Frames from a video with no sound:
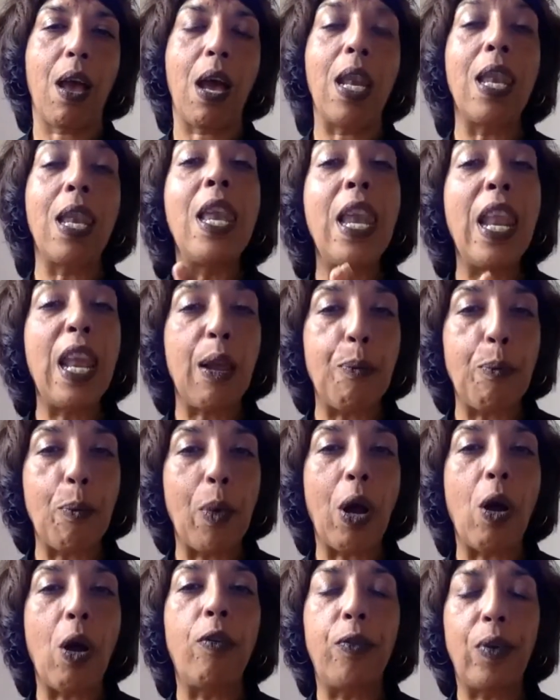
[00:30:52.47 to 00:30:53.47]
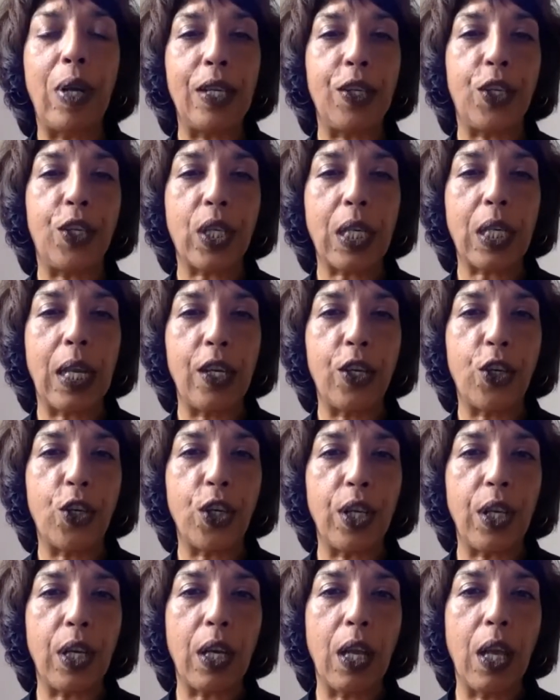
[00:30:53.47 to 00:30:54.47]
limb of
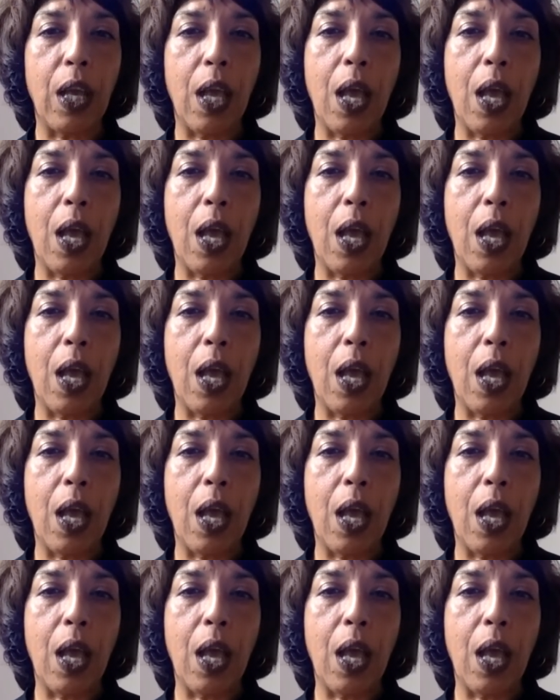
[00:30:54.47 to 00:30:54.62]
legislation.